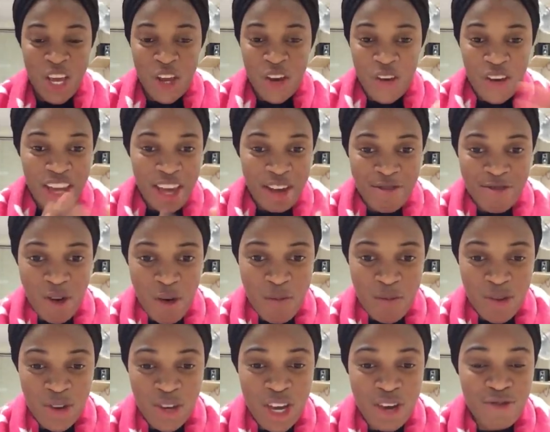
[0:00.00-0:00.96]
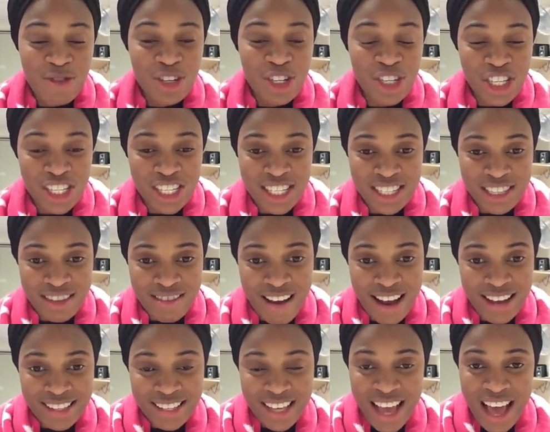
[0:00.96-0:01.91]
you're not here for me you're here for jesus
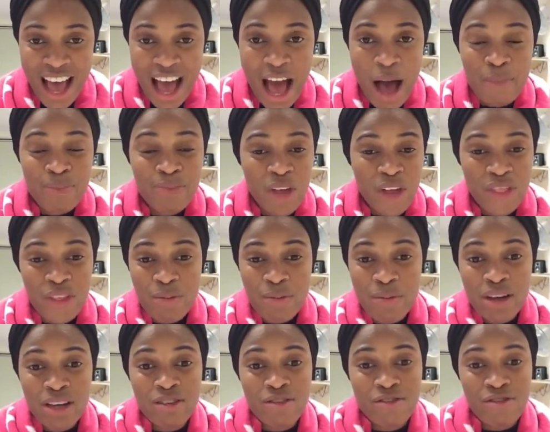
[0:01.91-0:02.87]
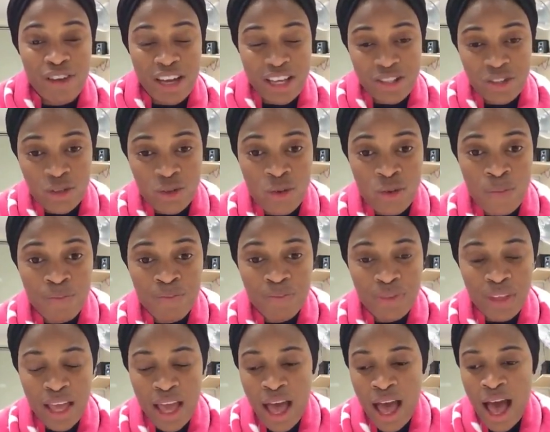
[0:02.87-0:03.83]
christ i'm nothing but a vessel
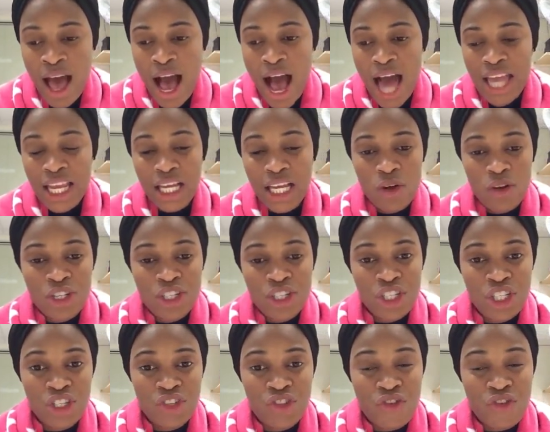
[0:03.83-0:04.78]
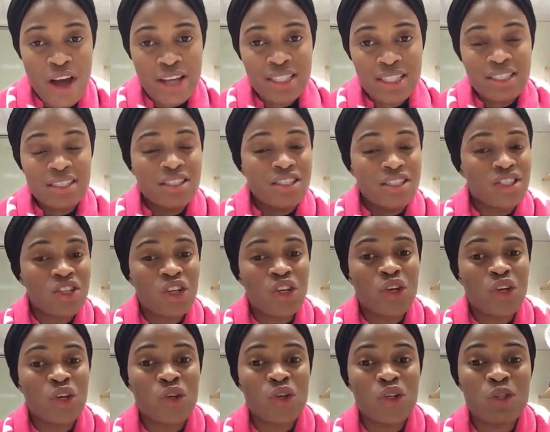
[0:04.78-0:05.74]
and our lord jesus christ is just
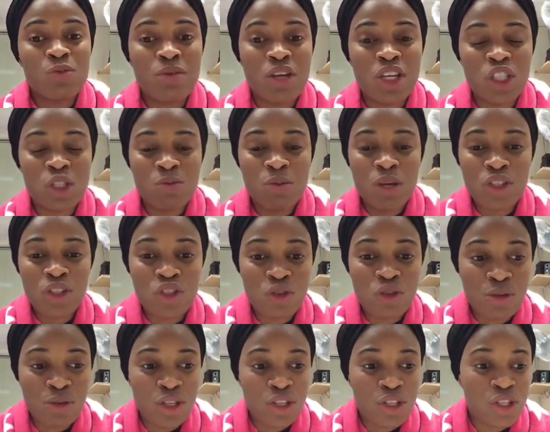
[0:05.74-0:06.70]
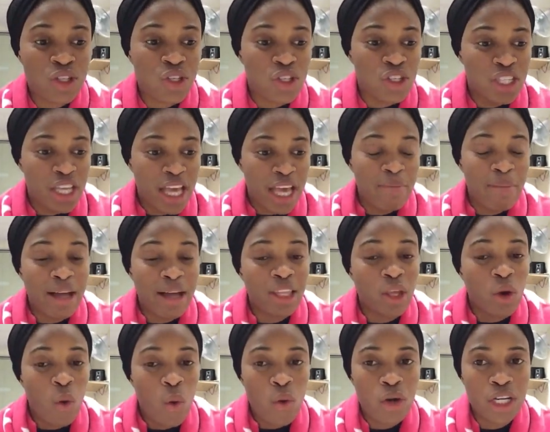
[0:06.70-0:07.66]
going to use me and speak to me today by
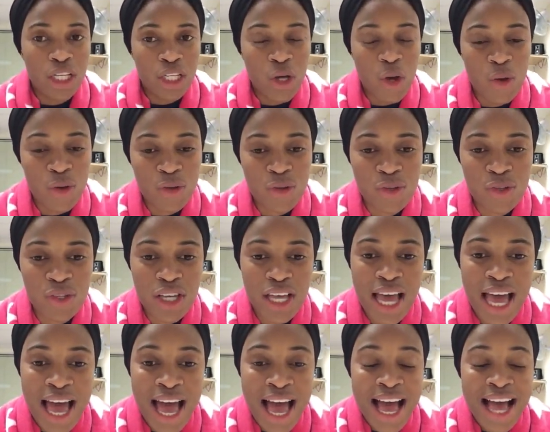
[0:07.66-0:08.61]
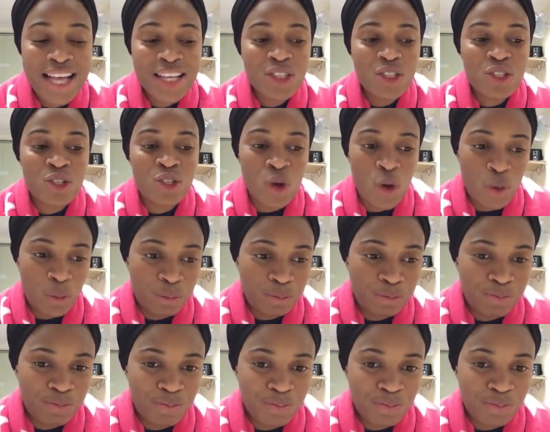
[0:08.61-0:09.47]
the holy ghost so